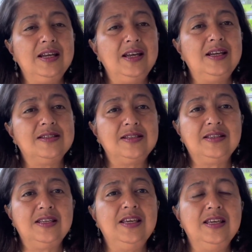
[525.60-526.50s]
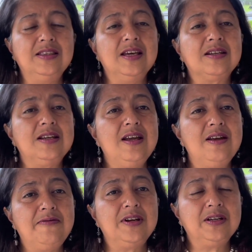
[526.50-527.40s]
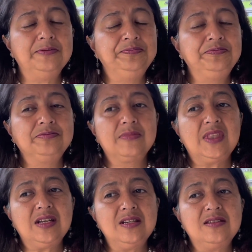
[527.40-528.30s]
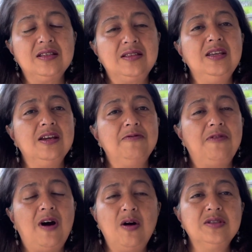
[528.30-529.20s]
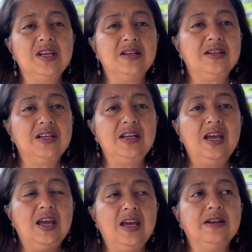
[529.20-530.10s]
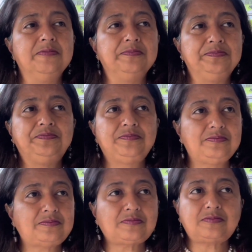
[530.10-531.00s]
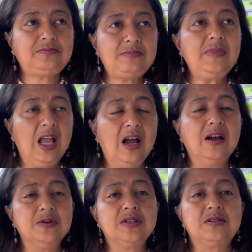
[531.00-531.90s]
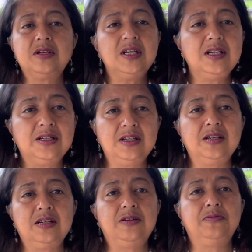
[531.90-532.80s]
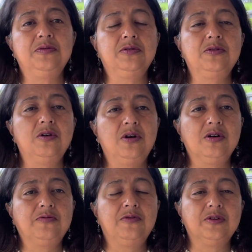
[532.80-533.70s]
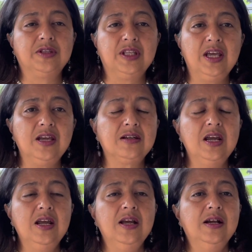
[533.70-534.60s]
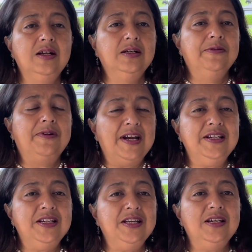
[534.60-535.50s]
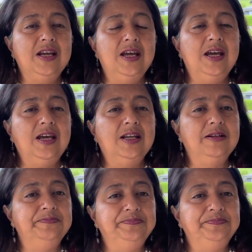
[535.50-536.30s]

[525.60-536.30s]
is the thing that I found that day, and I was really, really grateful to God for that finding and